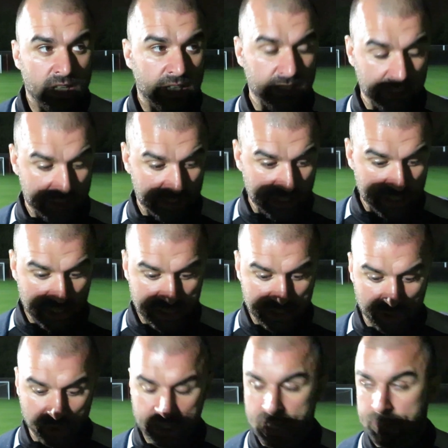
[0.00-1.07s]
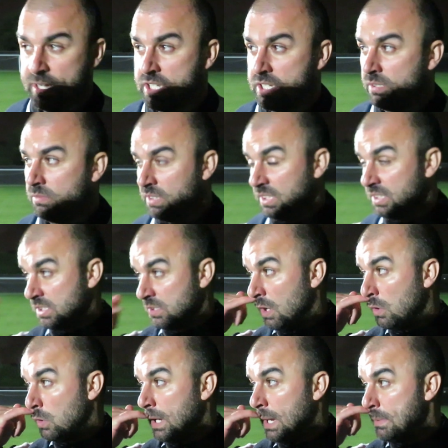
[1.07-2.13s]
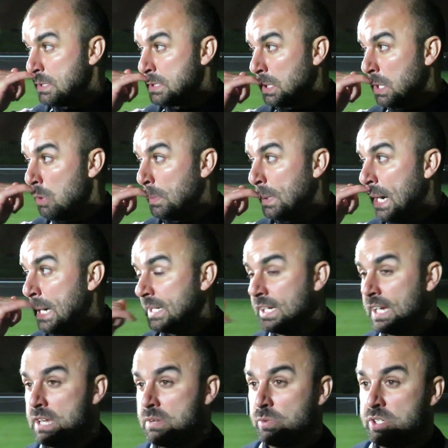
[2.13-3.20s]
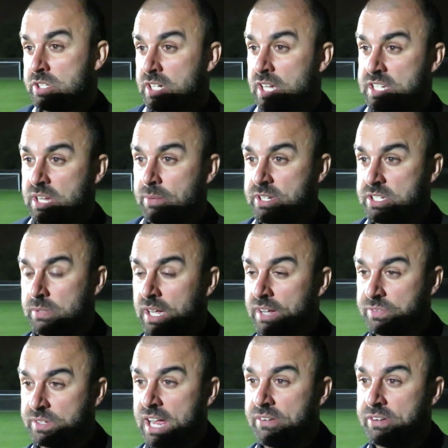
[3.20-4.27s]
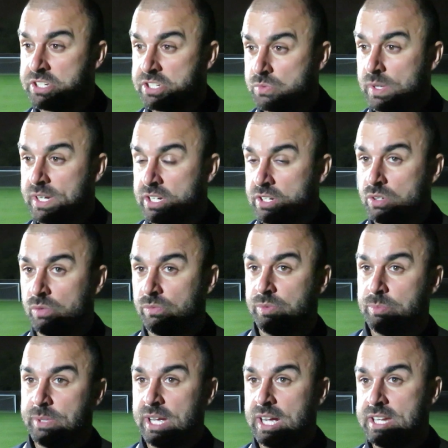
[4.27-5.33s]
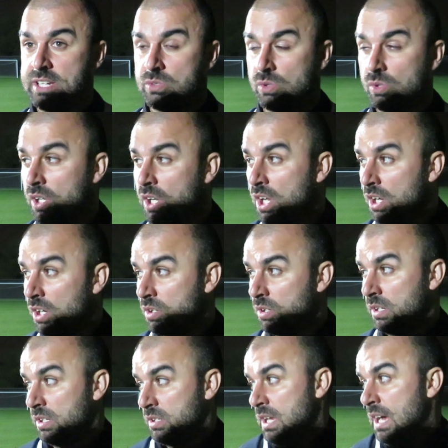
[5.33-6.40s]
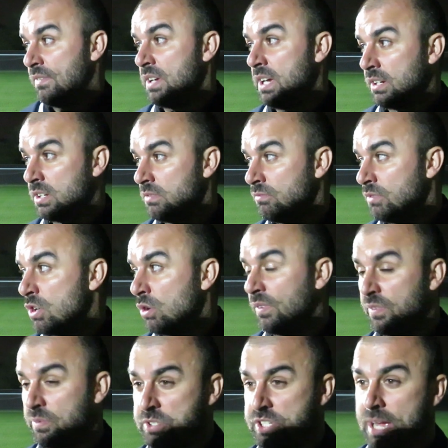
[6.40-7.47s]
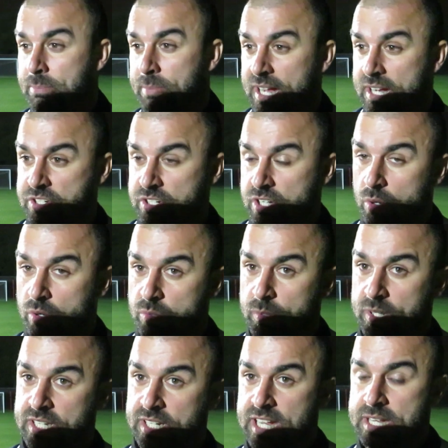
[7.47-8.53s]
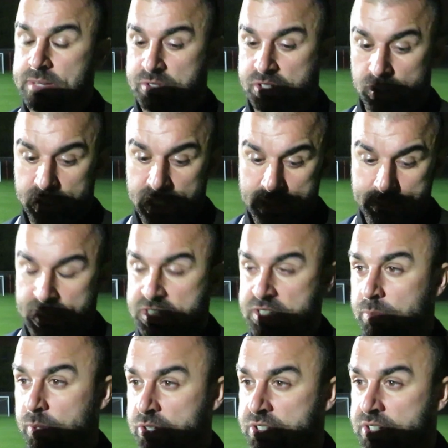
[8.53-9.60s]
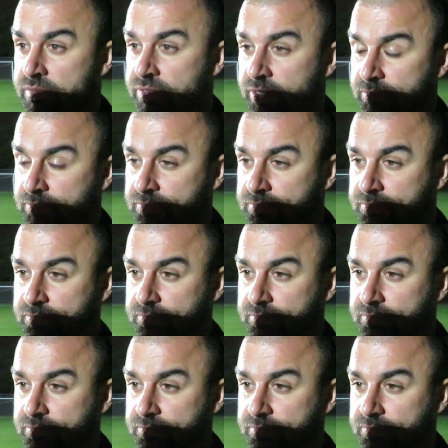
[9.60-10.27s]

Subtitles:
listen, it's a good habit. Well, it's not a good habit to go behind in games, but it's a nice habit to have characters where you can come from behind or recover from setbacks and go on and win the game. So yeah, massive positive. Yeah,